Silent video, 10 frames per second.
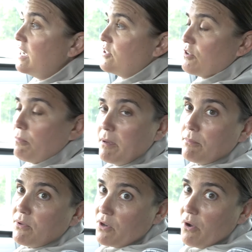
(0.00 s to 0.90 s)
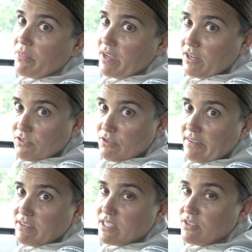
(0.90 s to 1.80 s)
so people know that you're
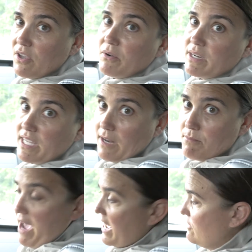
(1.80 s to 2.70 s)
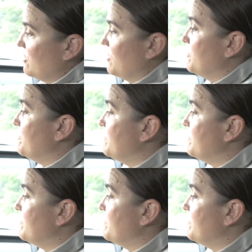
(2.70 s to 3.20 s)
driving slow and can pass you.